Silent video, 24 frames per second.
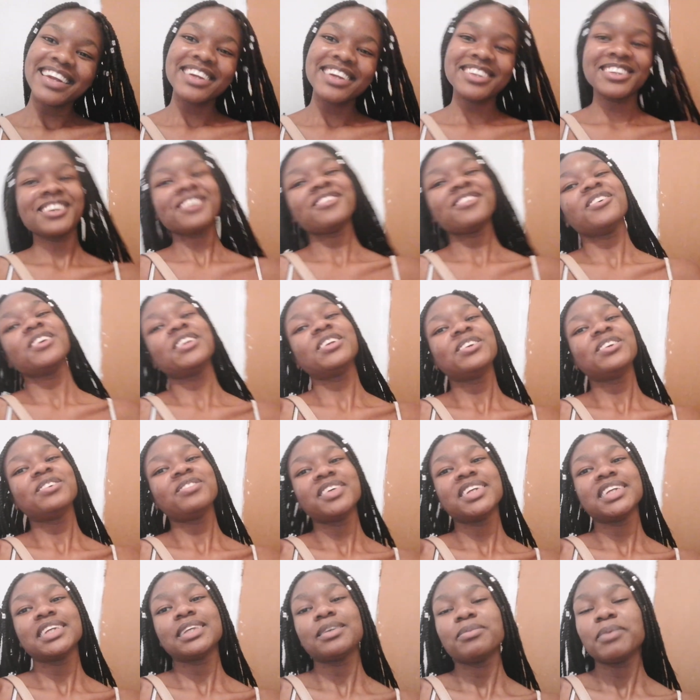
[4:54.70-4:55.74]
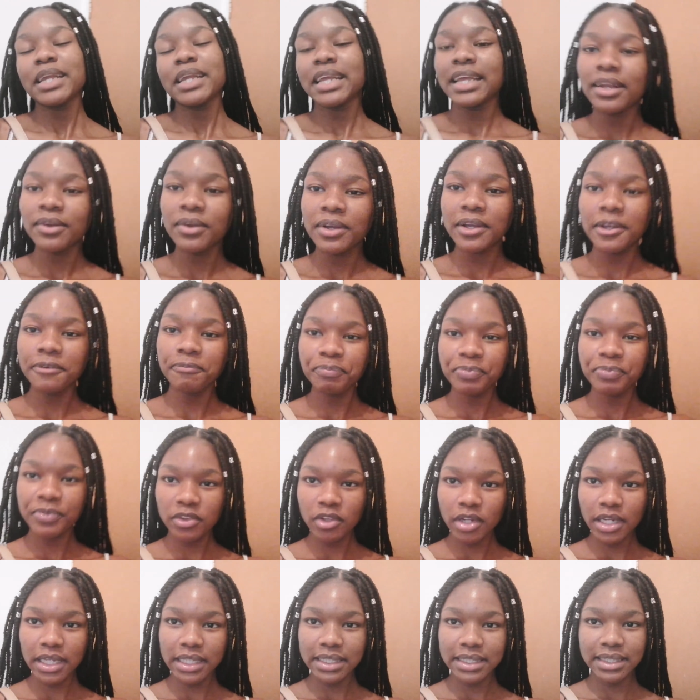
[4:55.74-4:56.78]
and I talked for two minutes, but anyway,
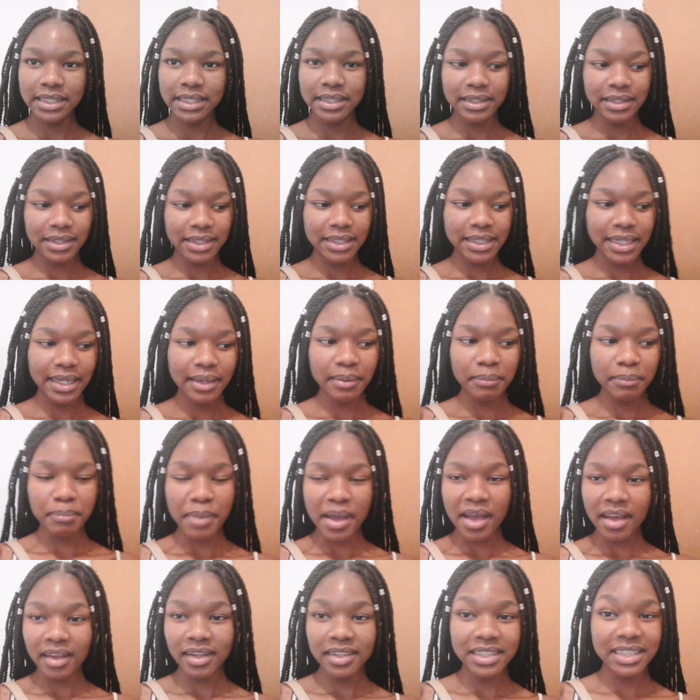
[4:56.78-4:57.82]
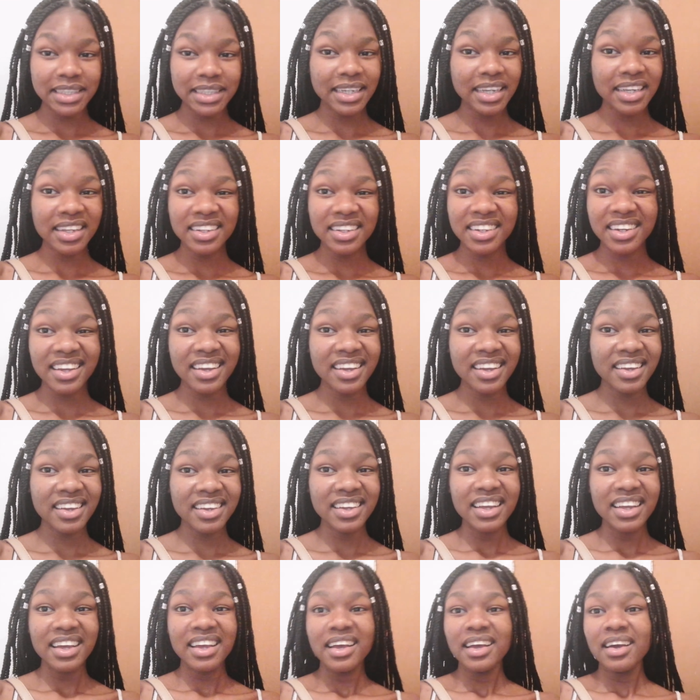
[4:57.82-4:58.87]
today's the second part, second day